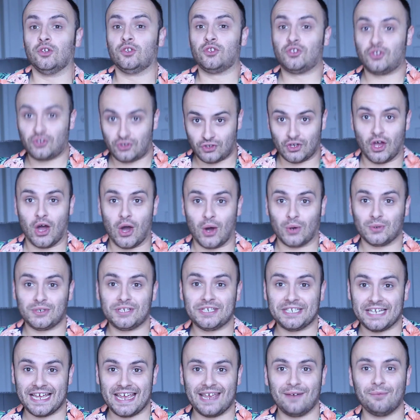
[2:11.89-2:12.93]
So
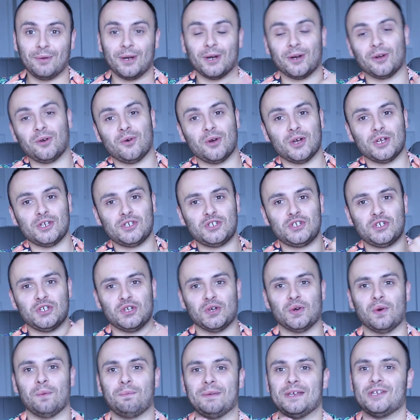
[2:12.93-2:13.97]
today we are going
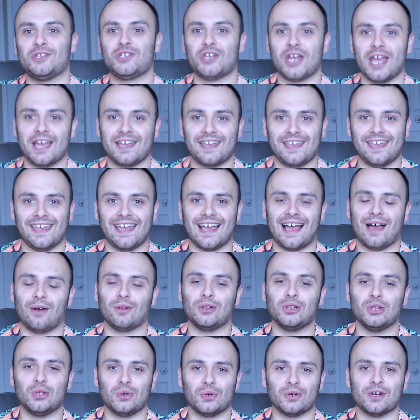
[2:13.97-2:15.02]
to be checking
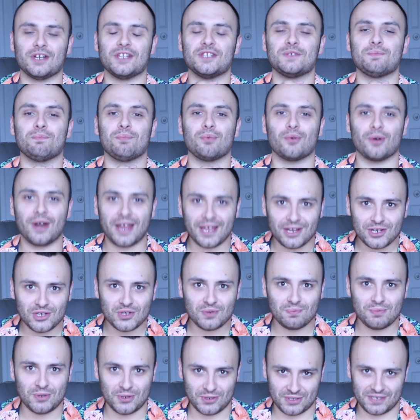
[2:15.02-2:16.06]
out Lauren's brand
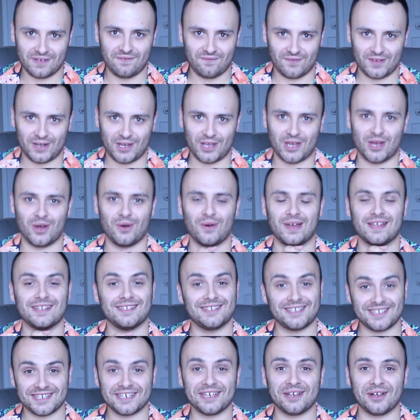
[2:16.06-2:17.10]
new music video and
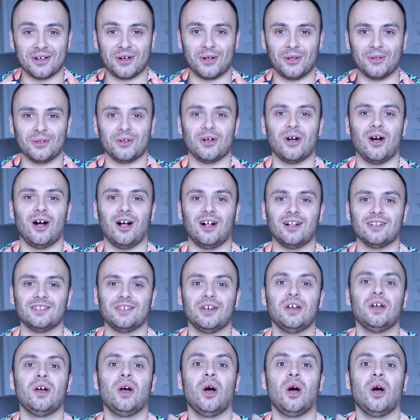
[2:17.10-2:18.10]
single called